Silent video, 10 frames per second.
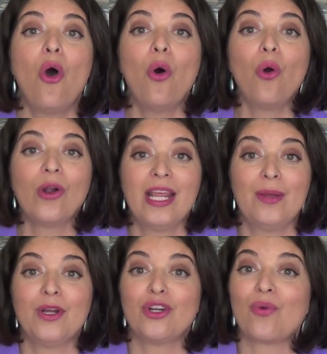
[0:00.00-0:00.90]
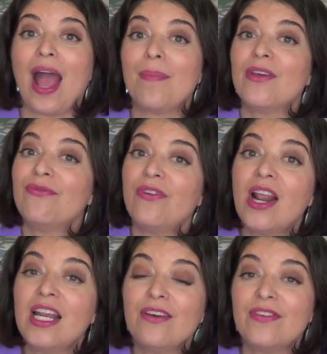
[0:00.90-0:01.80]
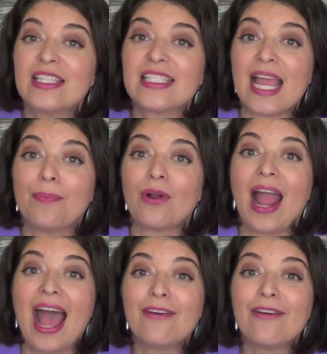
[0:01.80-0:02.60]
or he would grab the front of his diaper